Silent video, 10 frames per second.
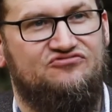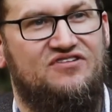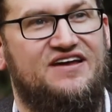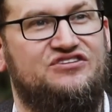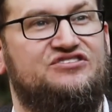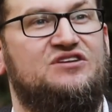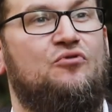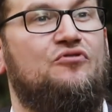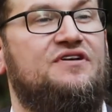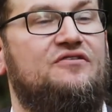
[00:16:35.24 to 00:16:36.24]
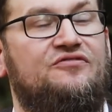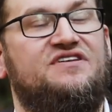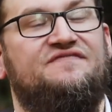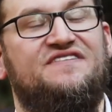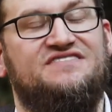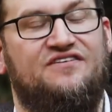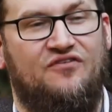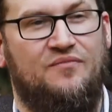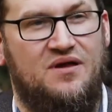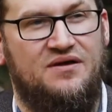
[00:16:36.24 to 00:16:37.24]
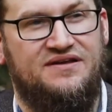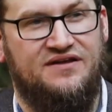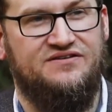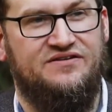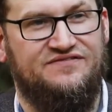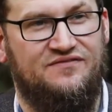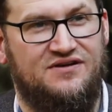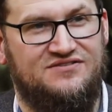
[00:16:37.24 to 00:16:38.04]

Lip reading: relationship or the visit from the dignitaries from